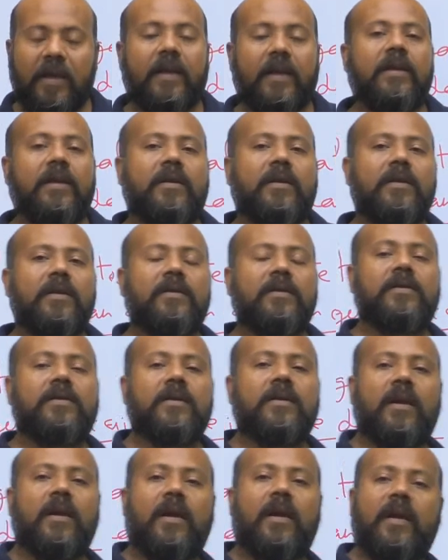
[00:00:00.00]
NITs
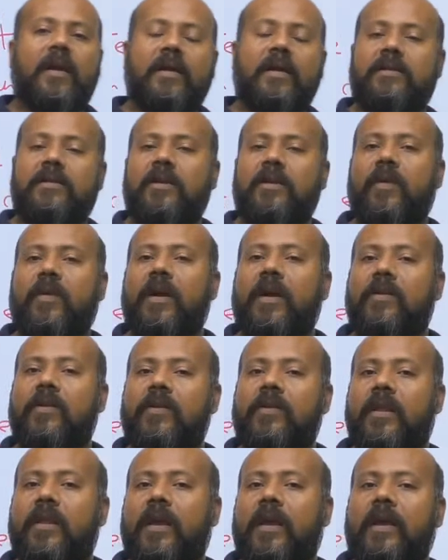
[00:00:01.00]
and IISc
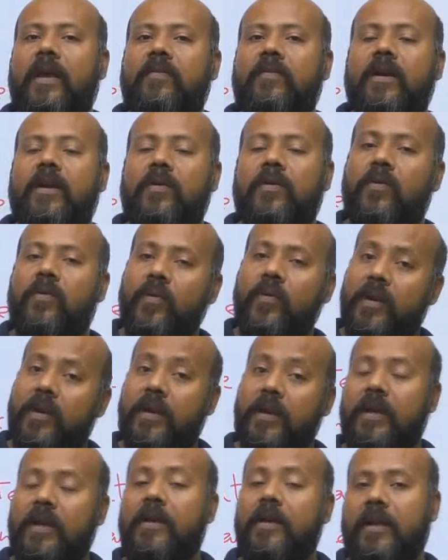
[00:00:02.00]
Bangalore, they have their own
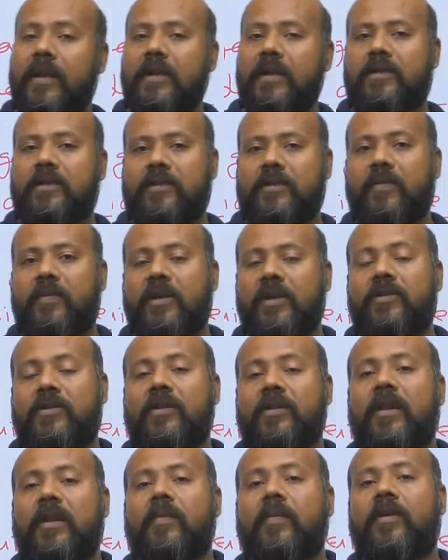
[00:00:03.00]
written test based
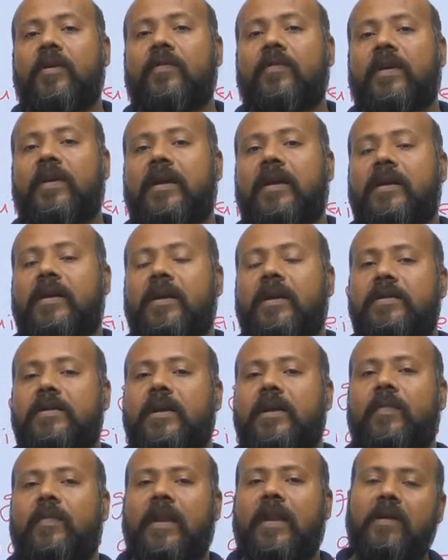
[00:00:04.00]
on the number of
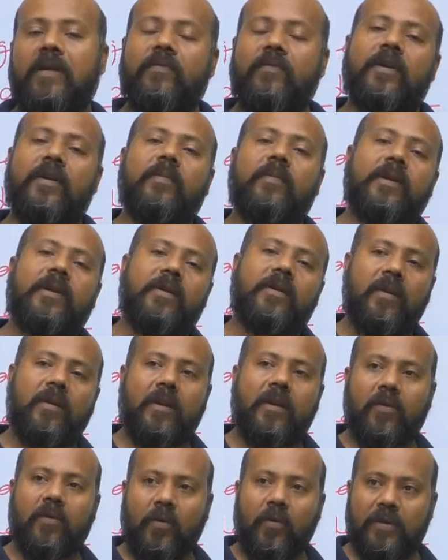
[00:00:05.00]
candidates applying for a
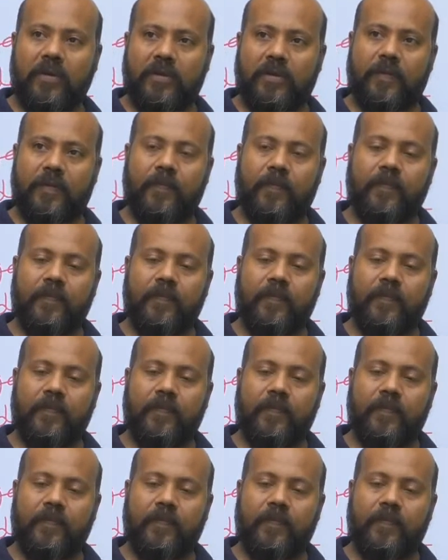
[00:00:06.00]
particular course.